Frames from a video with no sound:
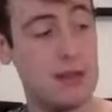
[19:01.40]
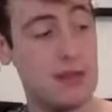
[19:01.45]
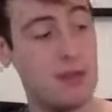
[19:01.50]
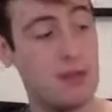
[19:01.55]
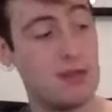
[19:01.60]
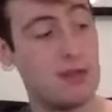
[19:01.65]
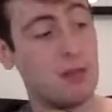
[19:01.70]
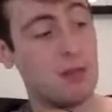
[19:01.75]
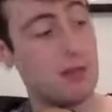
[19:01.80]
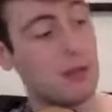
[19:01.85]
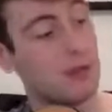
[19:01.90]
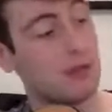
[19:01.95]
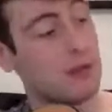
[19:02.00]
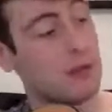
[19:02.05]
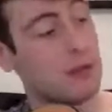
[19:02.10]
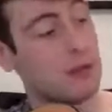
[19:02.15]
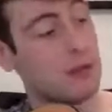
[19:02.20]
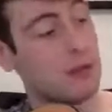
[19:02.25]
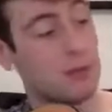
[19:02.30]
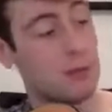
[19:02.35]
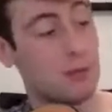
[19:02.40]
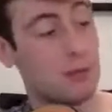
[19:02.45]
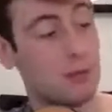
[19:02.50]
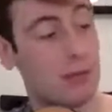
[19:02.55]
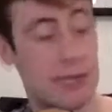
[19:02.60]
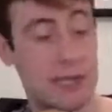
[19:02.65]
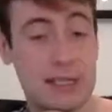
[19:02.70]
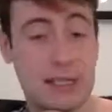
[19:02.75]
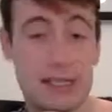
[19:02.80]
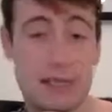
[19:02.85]
So what we're doing is we're
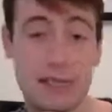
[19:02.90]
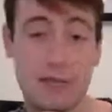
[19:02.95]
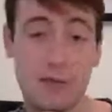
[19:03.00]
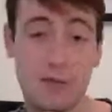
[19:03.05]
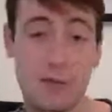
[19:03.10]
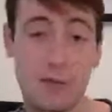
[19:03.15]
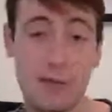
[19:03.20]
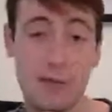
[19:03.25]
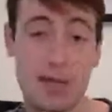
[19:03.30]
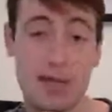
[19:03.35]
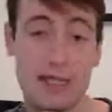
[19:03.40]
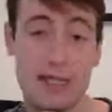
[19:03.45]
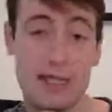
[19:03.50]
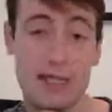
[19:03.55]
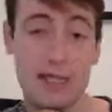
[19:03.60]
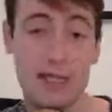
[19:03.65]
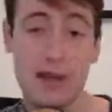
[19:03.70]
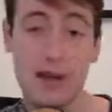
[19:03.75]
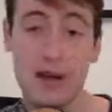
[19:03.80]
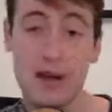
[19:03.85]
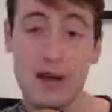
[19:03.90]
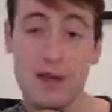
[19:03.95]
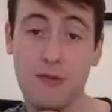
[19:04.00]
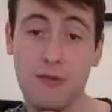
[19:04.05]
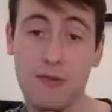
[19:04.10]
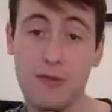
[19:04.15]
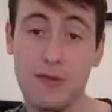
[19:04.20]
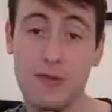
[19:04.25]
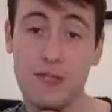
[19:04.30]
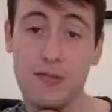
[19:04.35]
placing our
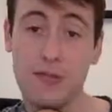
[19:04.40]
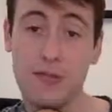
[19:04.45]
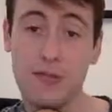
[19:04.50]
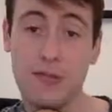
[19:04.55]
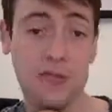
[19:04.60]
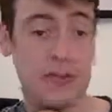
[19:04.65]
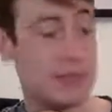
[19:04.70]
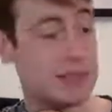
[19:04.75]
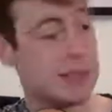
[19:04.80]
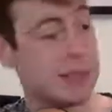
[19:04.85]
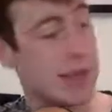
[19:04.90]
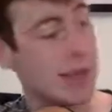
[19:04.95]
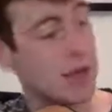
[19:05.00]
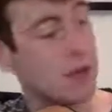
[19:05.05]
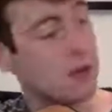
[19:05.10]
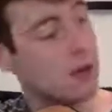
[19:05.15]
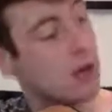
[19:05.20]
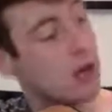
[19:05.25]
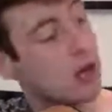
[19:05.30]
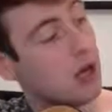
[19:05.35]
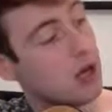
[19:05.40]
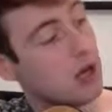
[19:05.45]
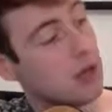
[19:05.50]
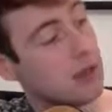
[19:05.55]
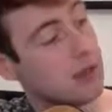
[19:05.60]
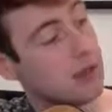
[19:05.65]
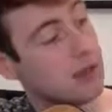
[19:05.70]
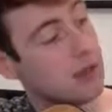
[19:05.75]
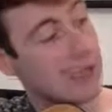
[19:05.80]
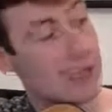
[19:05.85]
1st finger down
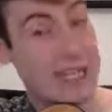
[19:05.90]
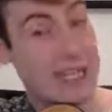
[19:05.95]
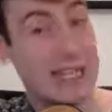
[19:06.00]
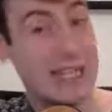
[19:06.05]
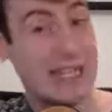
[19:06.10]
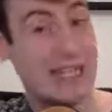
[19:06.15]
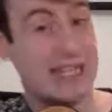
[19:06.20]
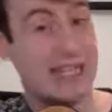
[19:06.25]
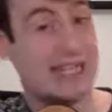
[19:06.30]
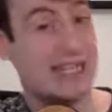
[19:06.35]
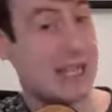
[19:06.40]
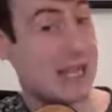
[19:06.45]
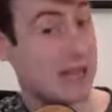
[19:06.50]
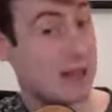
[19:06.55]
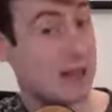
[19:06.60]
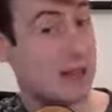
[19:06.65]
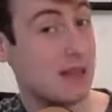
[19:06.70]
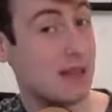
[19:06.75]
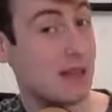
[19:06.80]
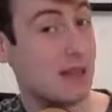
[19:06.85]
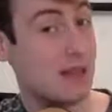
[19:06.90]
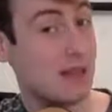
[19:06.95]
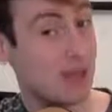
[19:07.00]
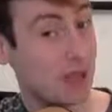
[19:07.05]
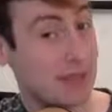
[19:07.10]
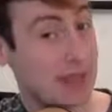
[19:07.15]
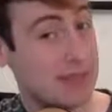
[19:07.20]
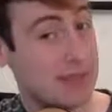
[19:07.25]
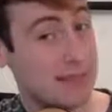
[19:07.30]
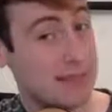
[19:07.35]
on the 6th
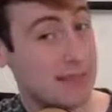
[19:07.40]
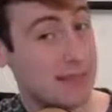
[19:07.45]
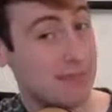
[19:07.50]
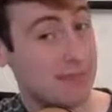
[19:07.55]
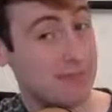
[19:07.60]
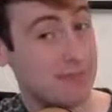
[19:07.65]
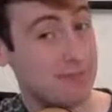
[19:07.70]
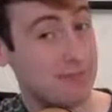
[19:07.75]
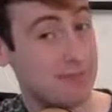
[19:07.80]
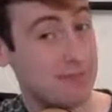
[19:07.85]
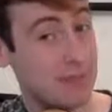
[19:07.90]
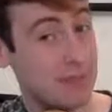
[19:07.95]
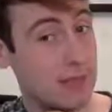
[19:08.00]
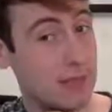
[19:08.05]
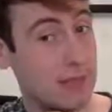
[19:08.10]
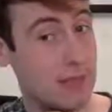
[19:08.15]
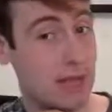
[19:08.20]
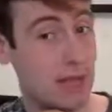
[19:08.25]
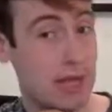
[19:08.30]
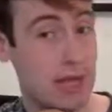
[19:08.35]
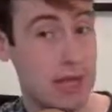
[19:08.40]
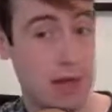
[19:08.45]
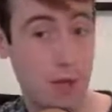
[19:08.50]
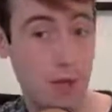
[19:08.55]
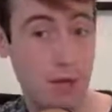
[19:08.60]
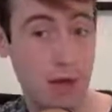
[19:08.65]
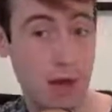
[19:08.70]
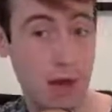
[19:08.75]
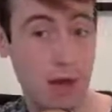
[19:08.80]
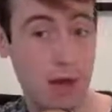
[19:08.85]
fret, and
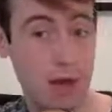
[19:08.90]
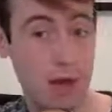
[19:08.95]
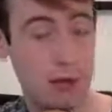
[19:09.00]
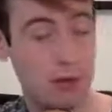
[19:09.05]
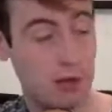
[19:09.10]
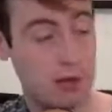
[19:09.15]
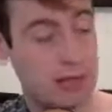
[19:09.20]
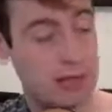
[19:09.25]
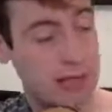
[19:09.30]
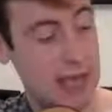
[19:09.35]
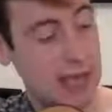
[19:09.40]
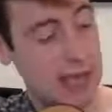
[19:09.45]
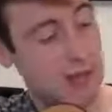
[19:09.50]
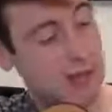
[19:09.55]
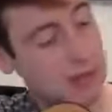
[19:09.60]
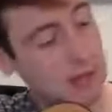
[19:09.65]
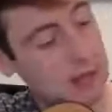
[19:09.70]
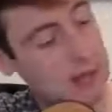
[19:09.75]
we're barring across that.